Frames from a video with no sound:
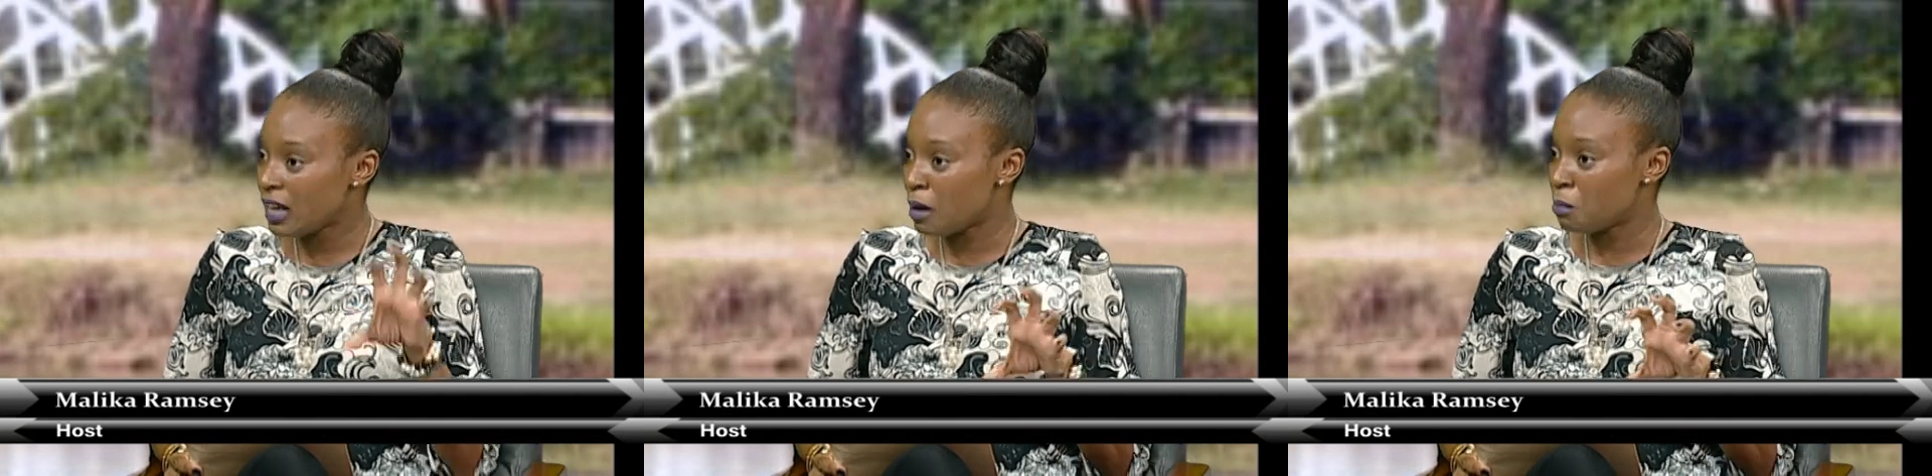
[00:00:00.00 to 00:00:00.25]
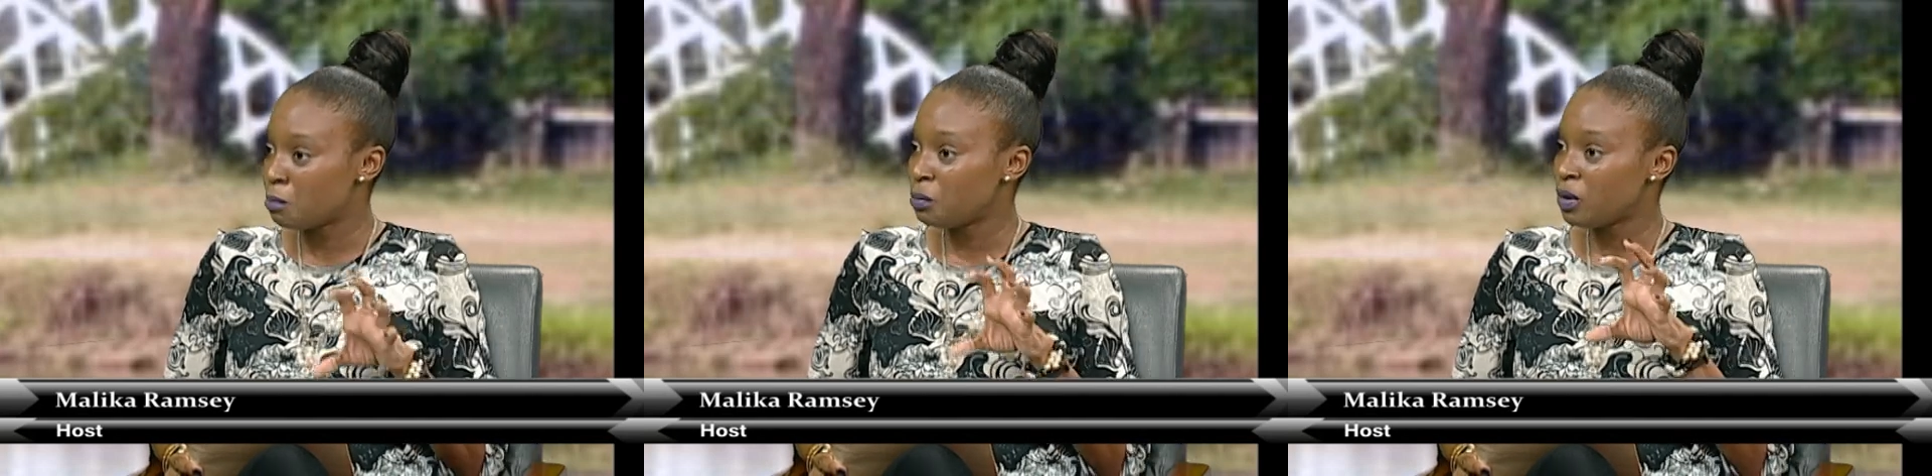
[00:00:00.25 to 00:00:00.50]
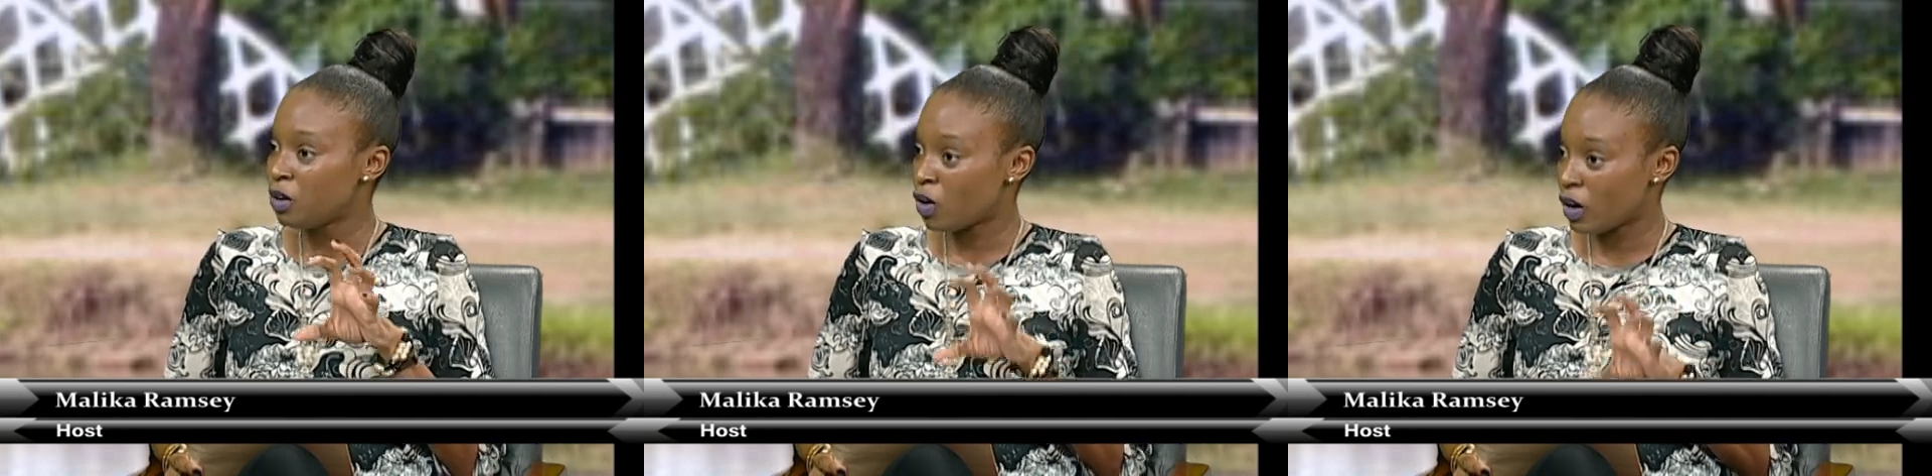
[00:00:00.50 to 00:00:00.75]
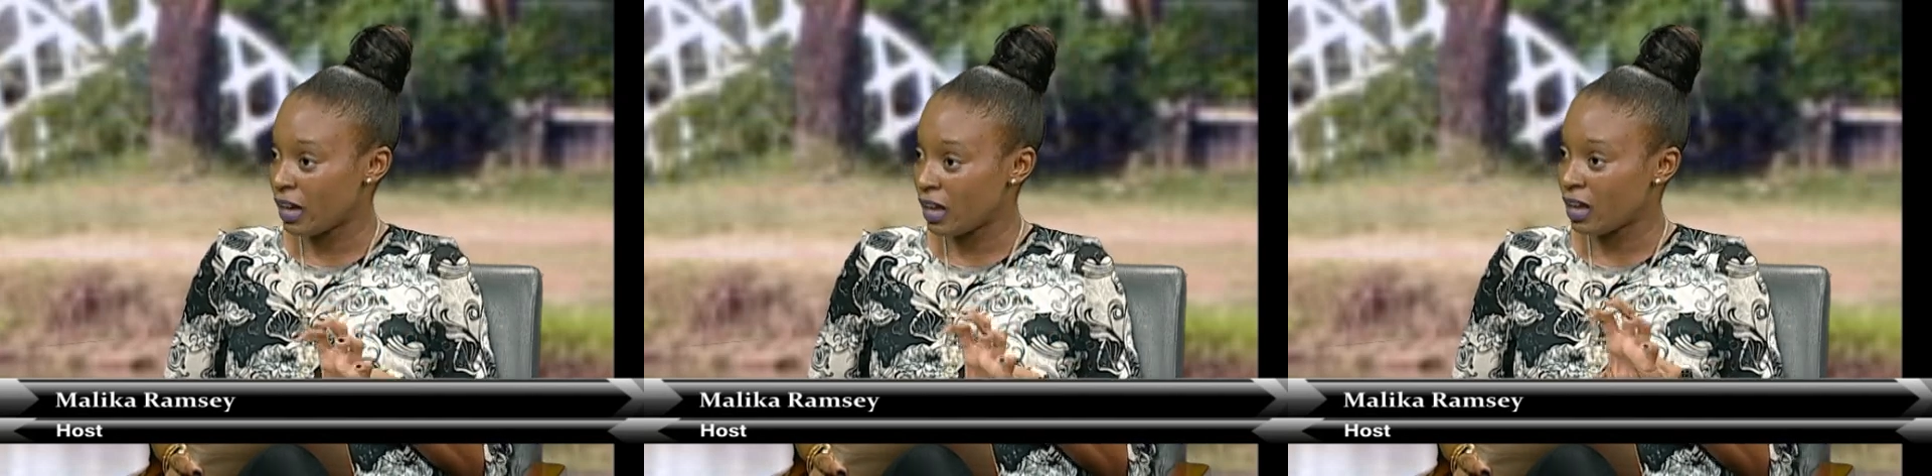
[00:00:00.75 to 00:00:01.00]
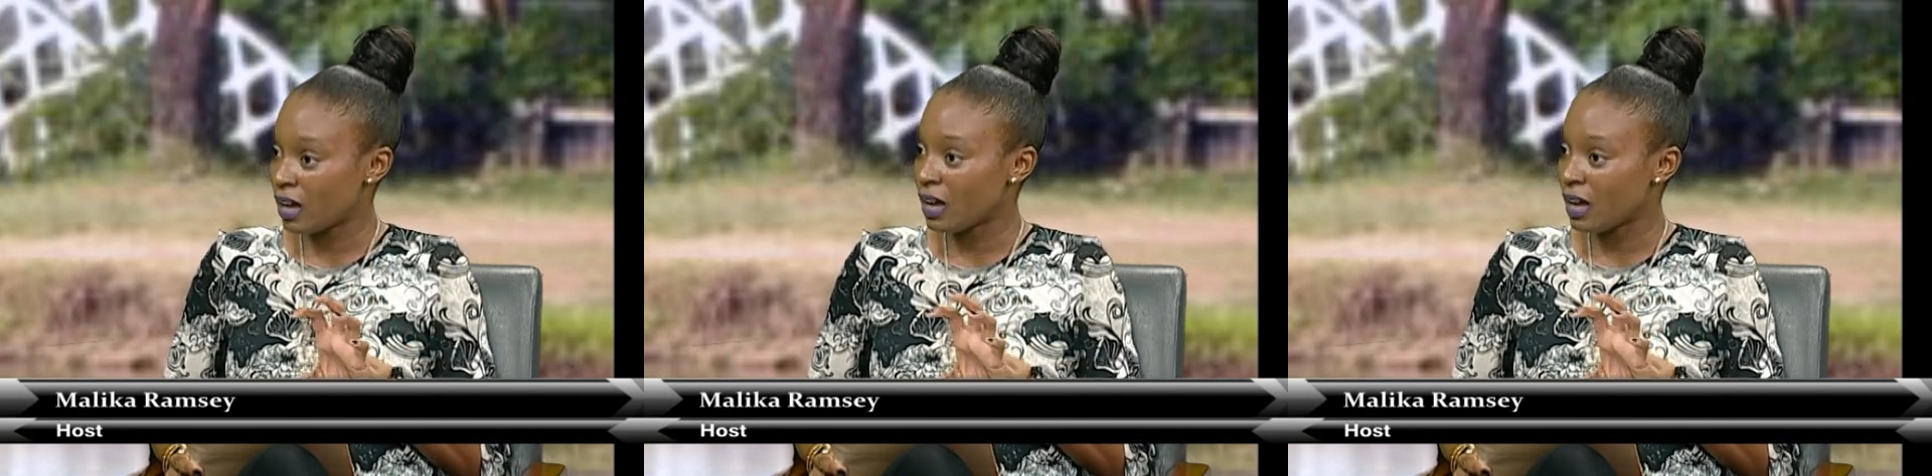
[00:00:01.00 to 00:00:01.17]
employ